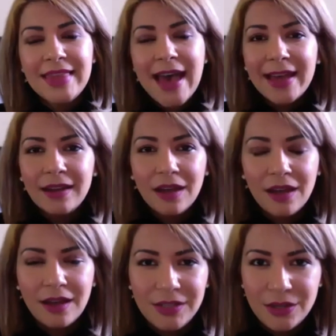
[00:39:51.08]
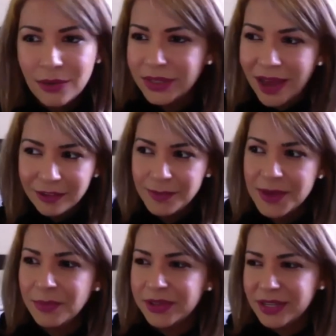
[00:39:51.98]
that a lot of
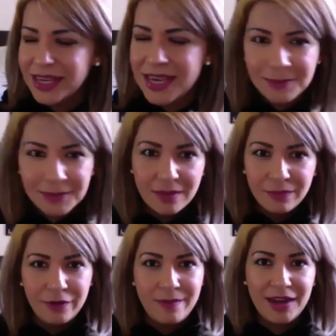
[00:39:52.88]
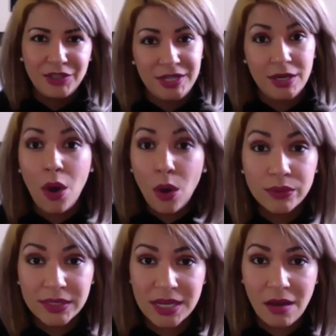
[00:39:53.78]
people, it keeps them from actually
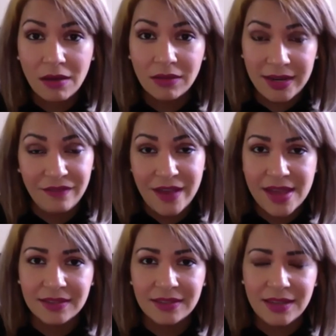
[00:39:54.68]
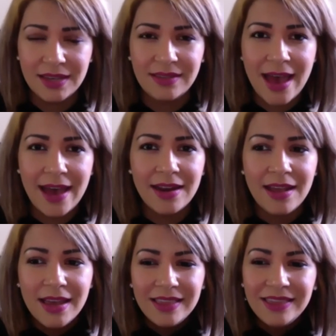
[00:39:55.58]
hosting online events is that
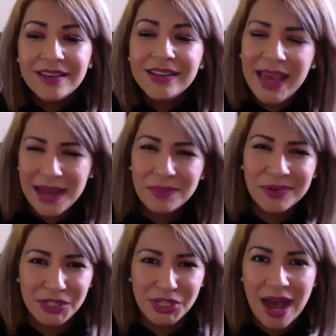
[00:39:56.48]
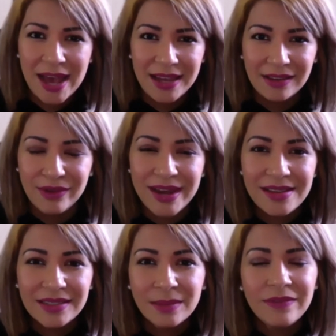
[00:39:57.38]
they're camera shy,
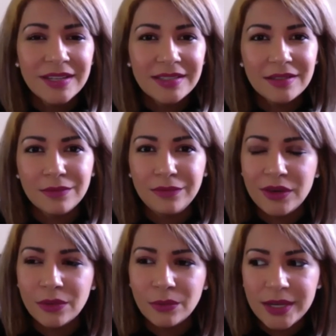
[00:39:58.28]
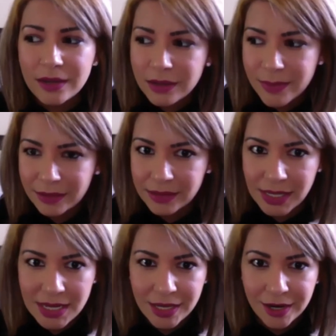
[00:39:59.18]
right? Some of us feel weird about
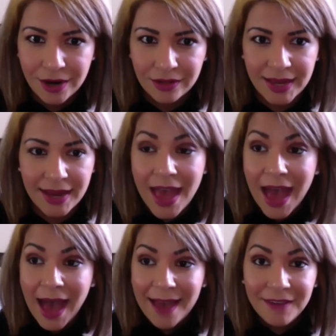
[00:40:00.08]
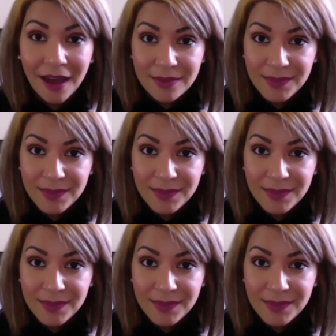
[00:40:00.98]
sitting here. Like, I've gotten